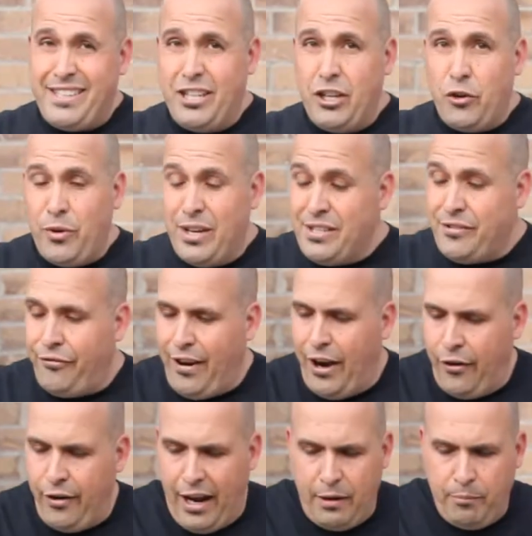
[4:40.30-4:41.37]
degrees
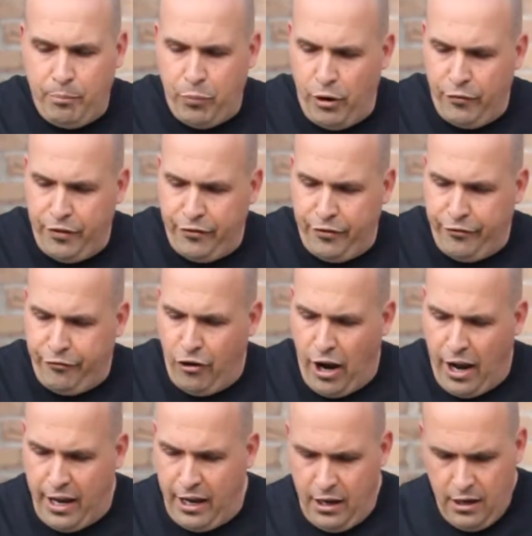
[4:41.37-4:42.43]
Fahrenheit. Perfect for
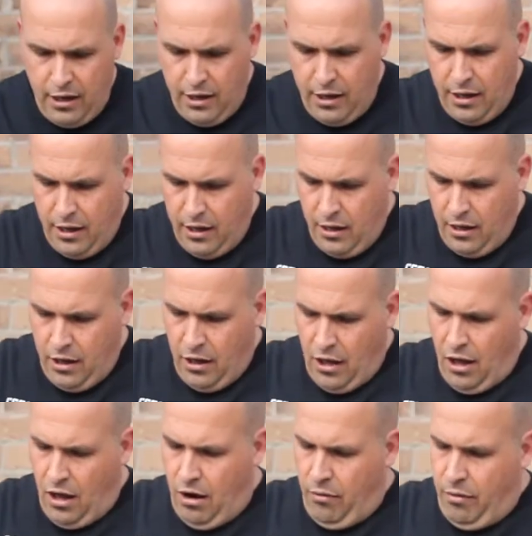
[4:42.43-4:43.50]
frying.
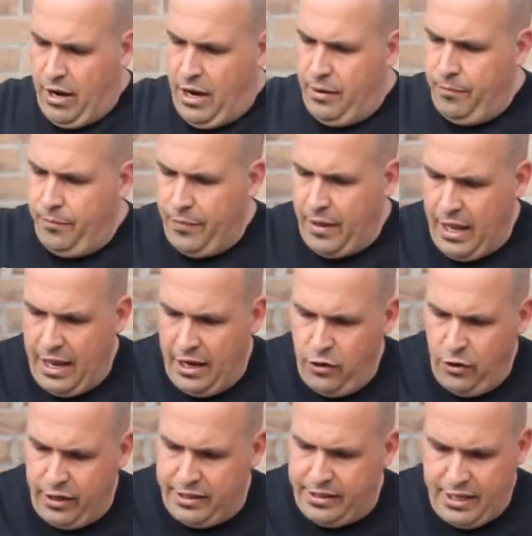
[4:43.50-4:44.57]
All right, and you
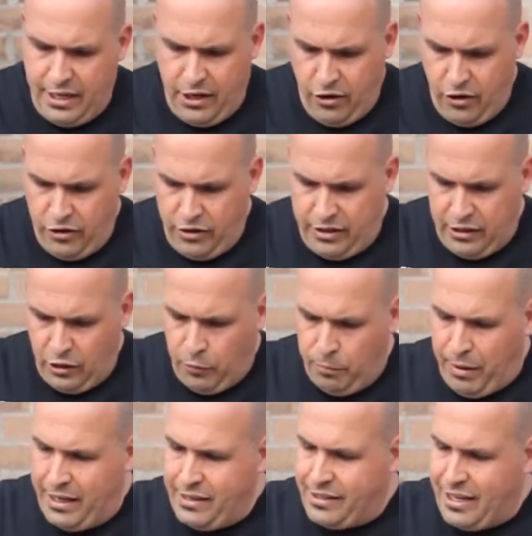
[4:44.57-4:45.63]
can see here these little
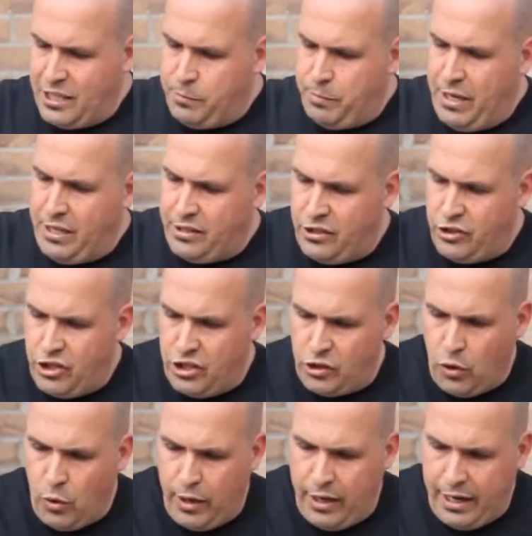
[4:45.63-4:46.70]
bite-sized pieces just
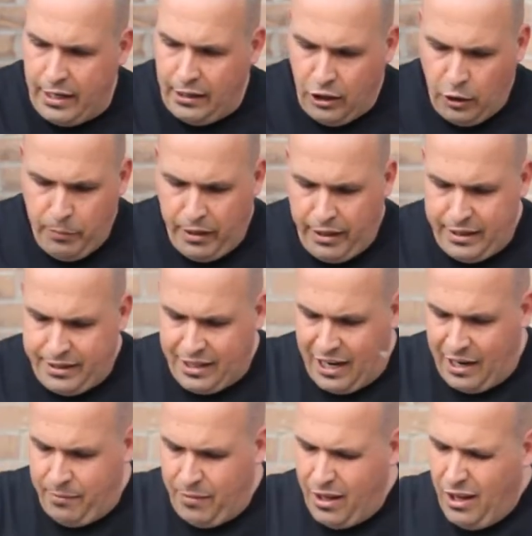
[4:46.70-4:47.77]
going in a little bit at a
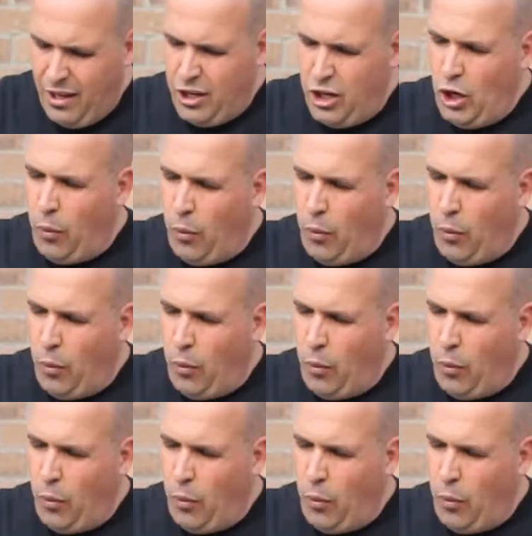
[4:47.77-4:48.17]
time. You don't